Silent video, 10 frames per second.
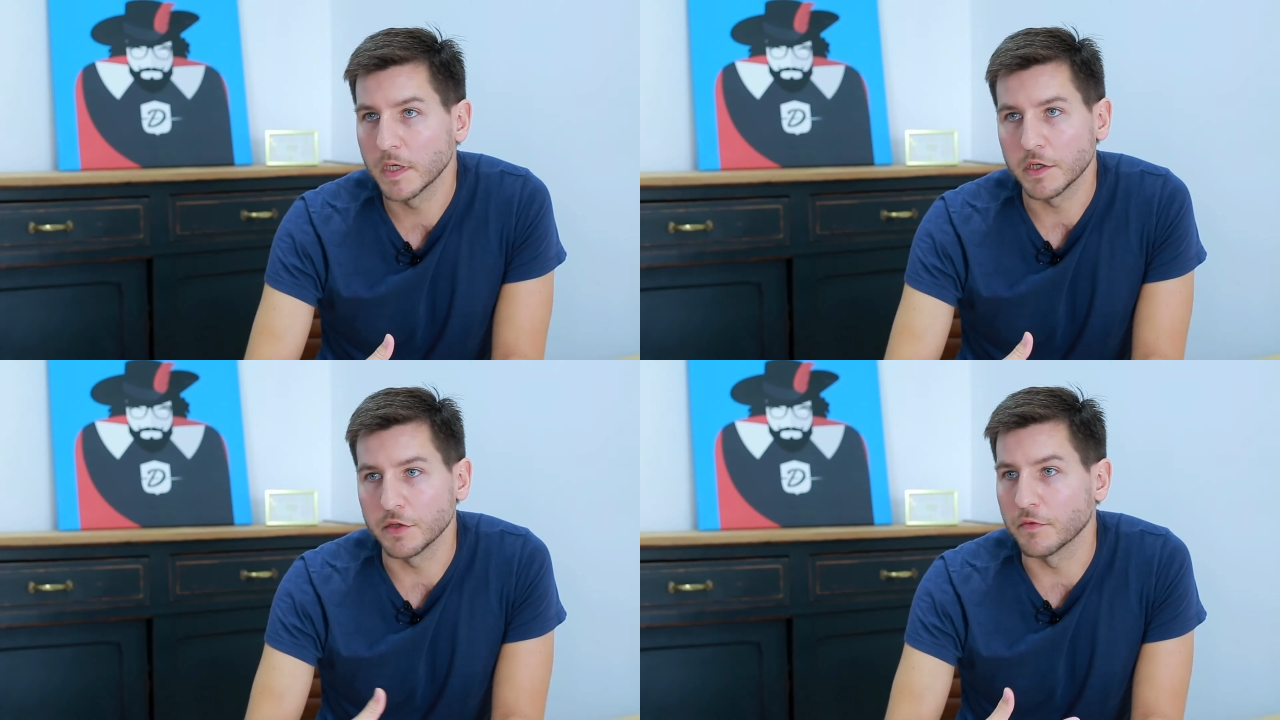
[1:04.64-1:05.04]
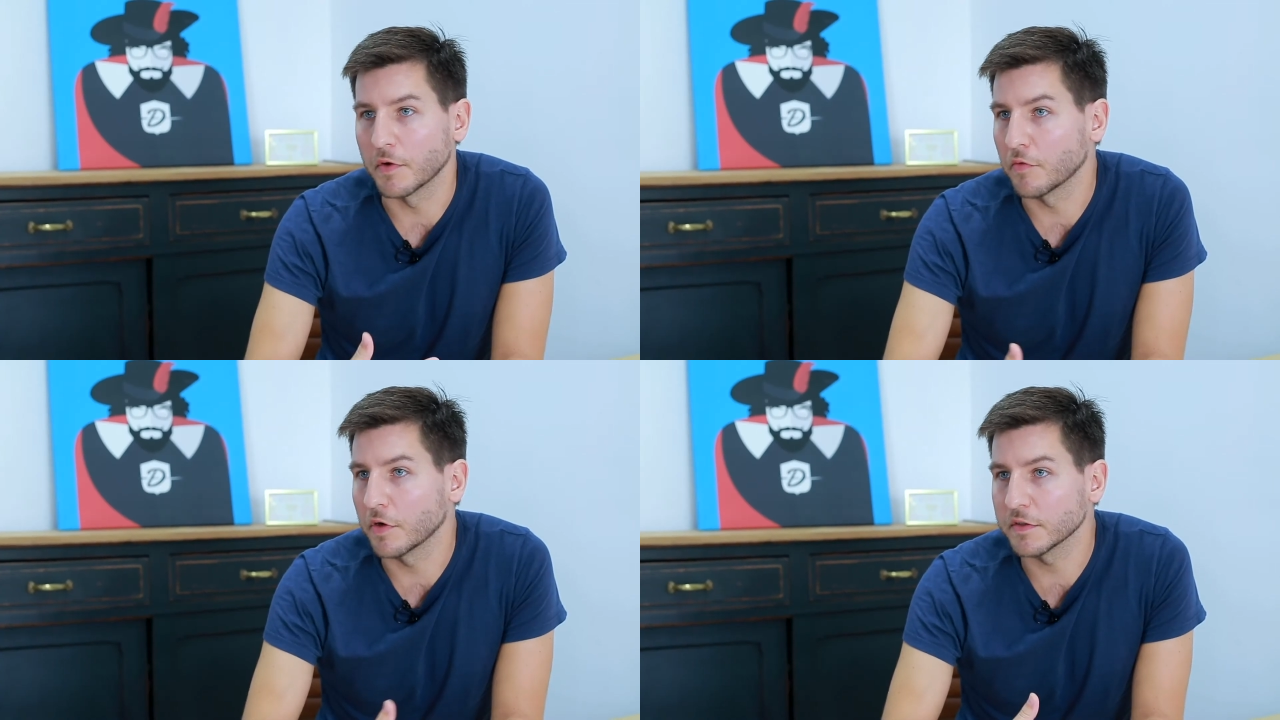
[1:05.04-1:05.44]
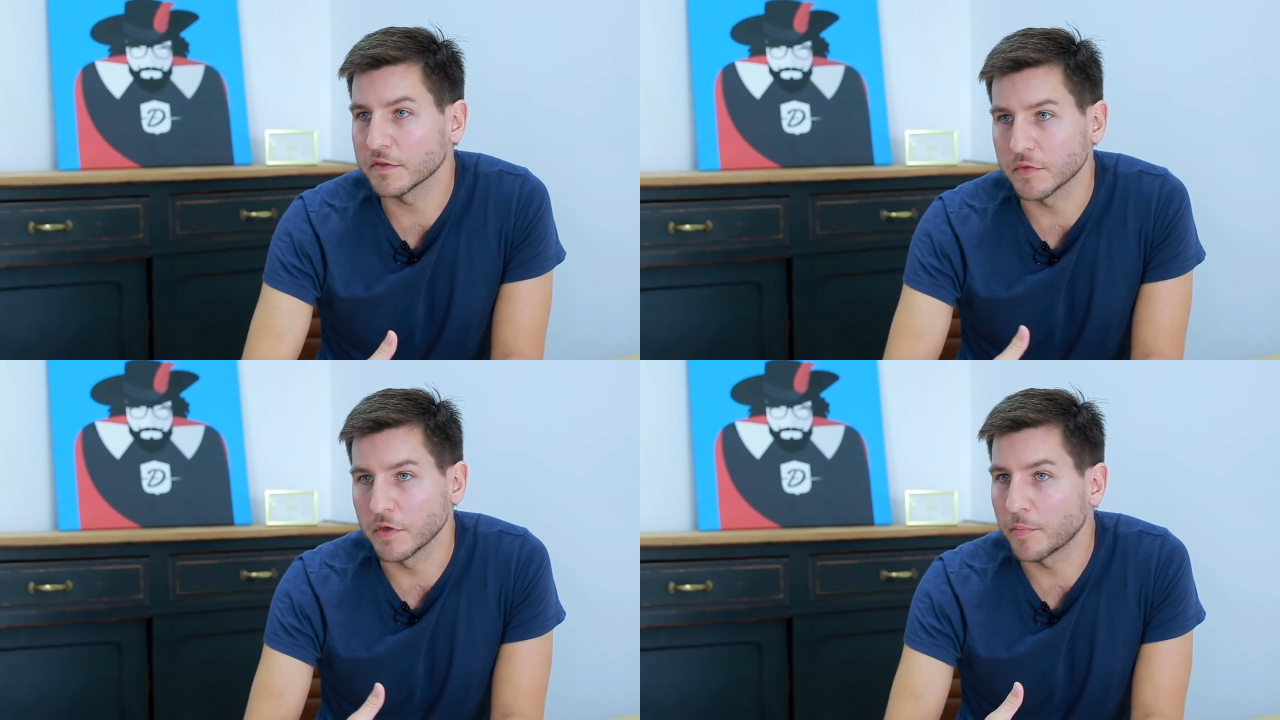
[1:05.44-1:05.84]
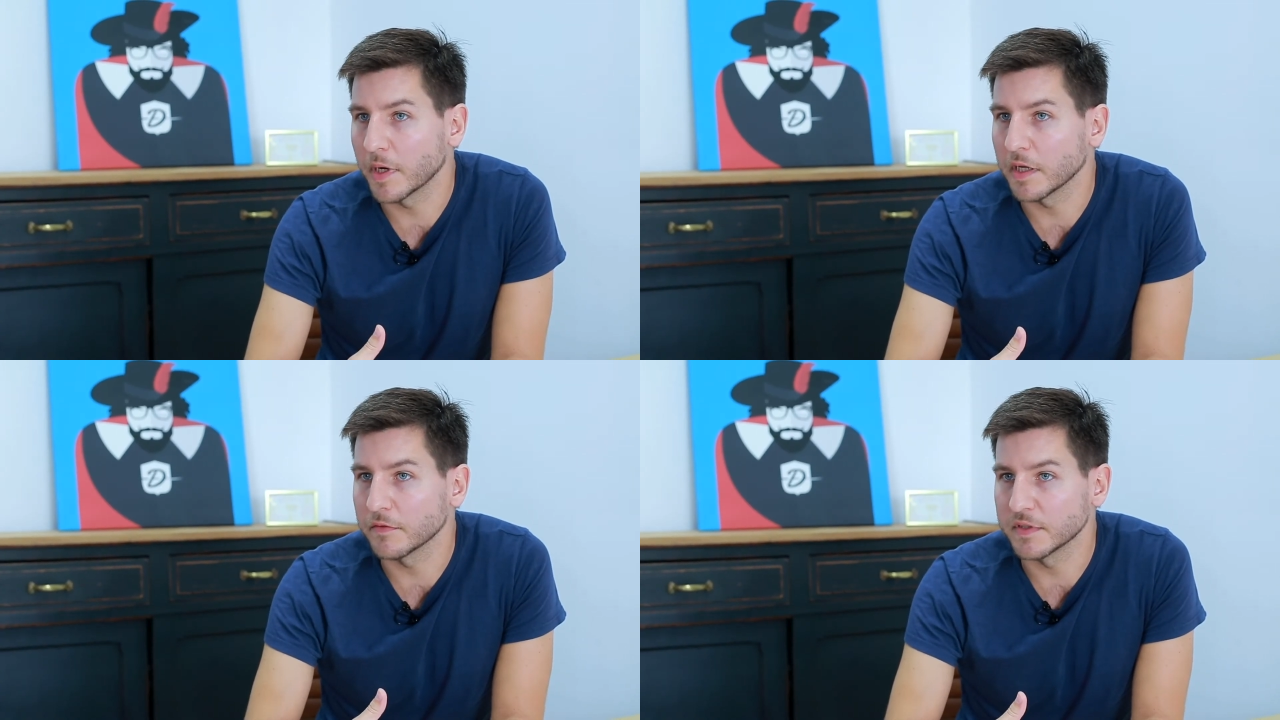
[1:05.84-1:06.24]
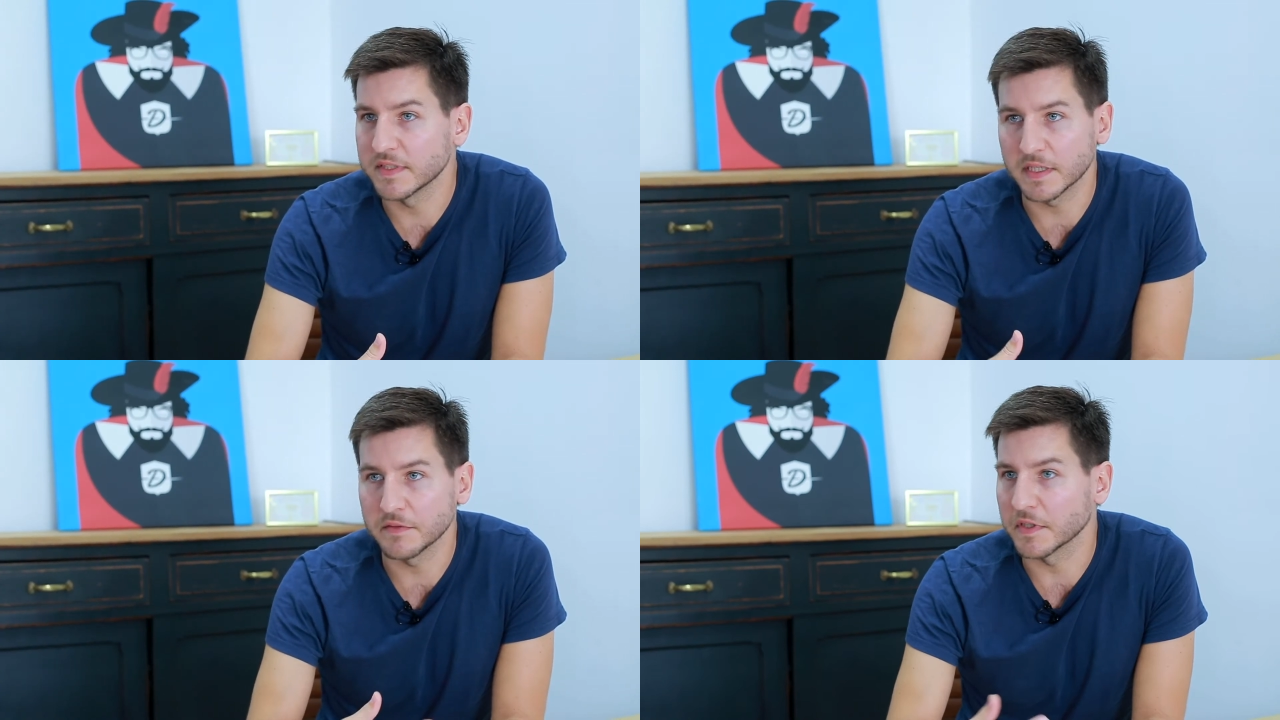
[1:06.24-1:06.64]
In other words, we apply the
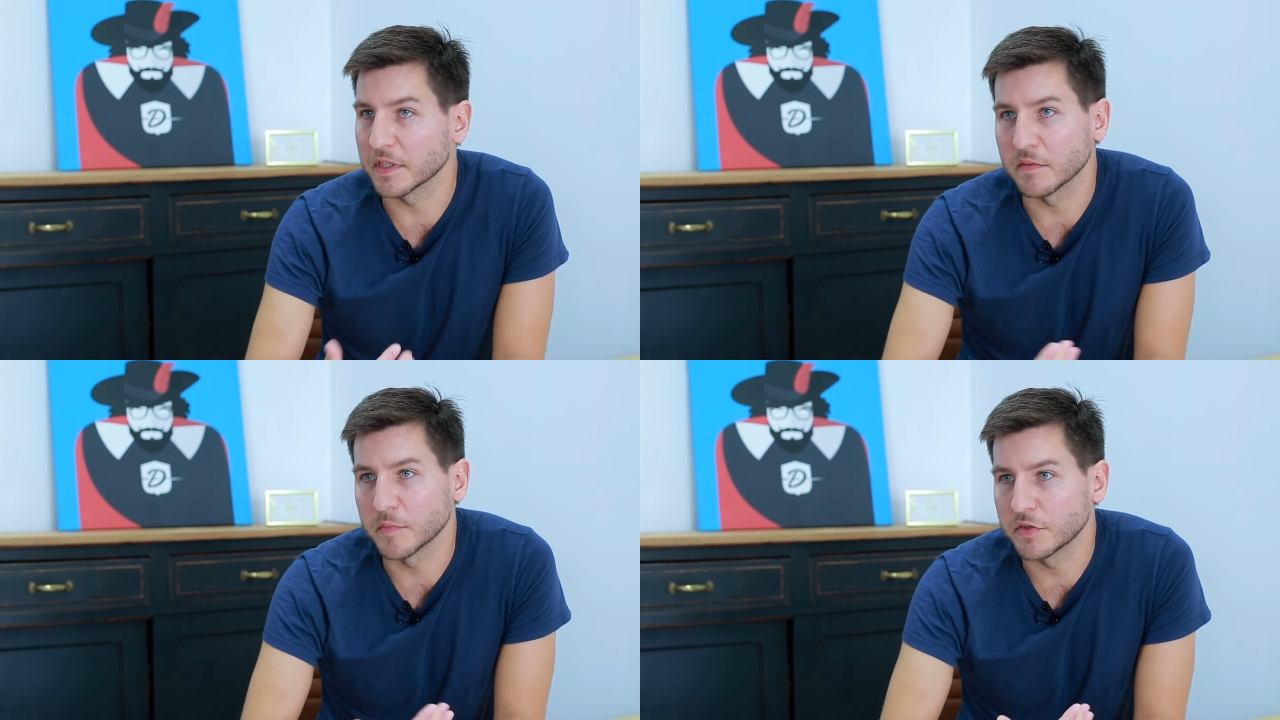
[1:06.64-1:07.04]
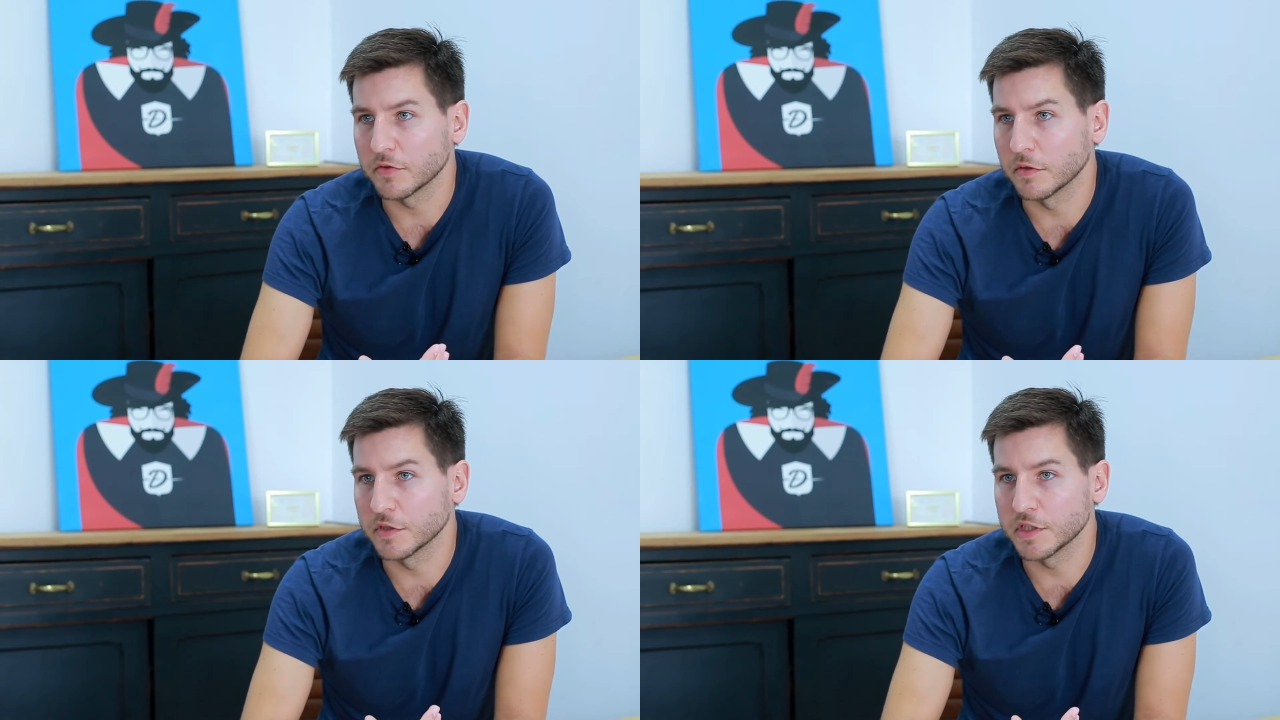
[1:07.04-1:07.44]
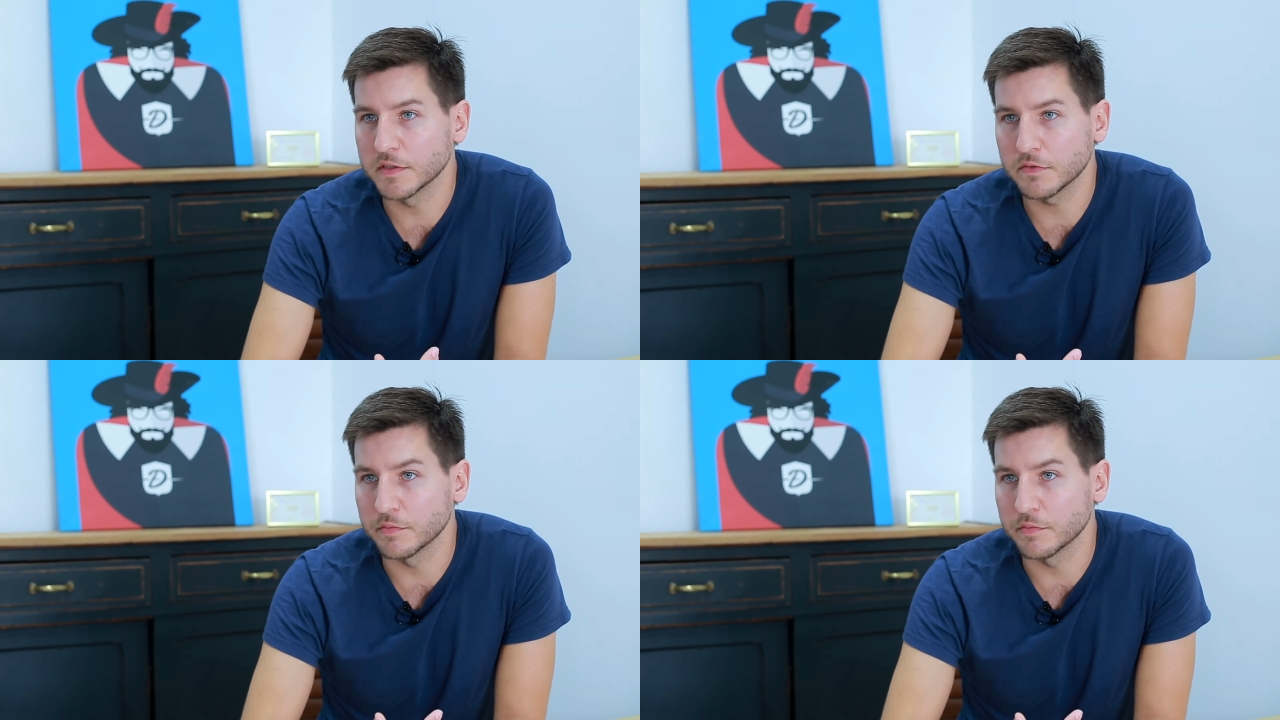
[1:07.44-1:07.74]
design thinking methodologies